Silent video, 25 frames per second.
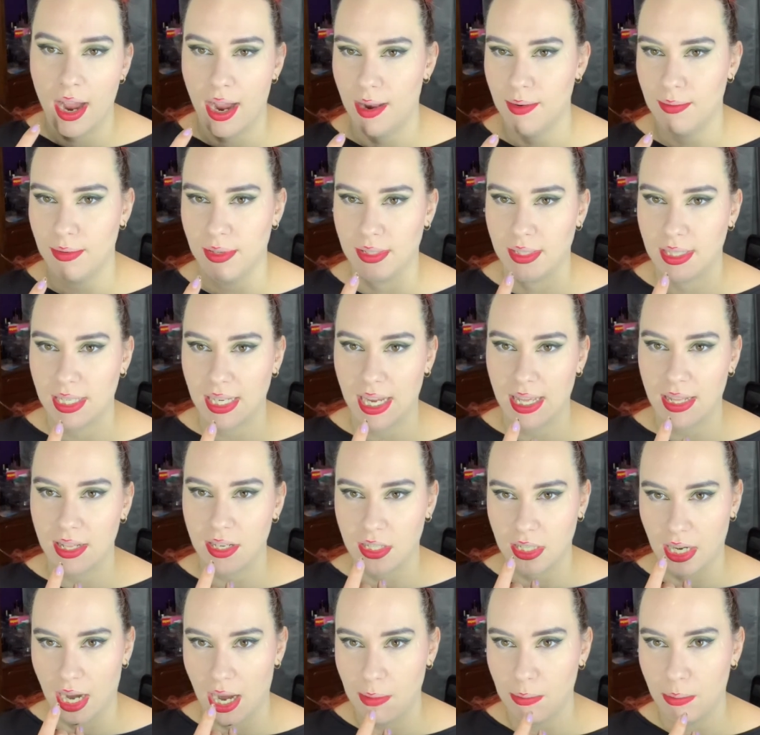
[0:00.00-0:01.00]
just to get the
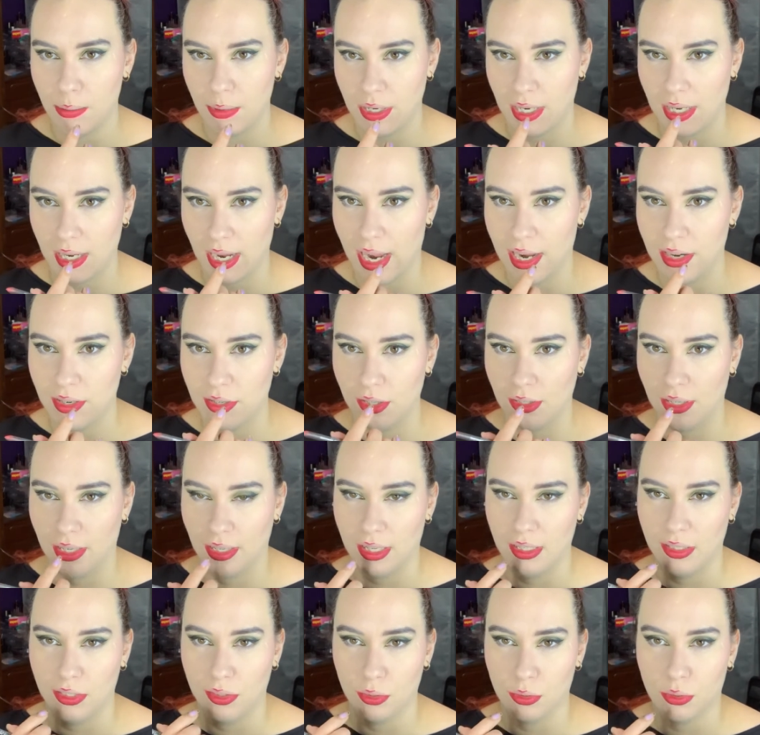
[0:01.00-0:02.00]
shape, but you can do like a
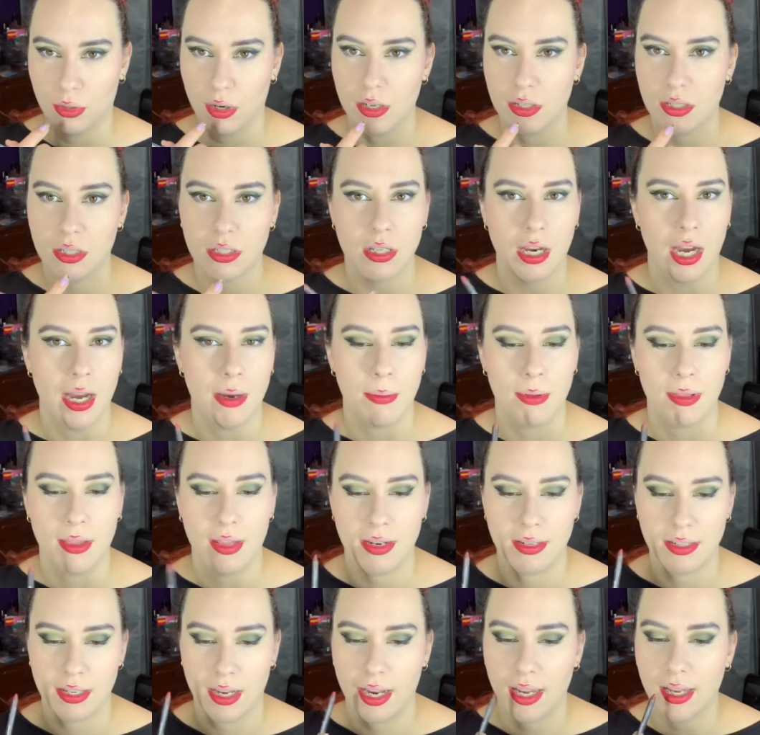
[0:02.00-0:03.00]
little cross shape and
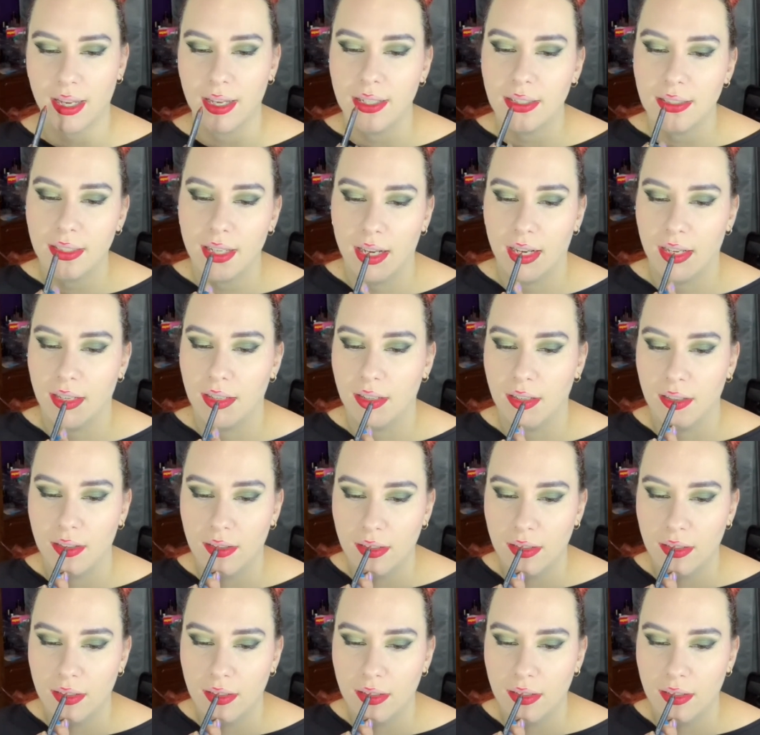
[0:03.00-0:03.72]
then take it down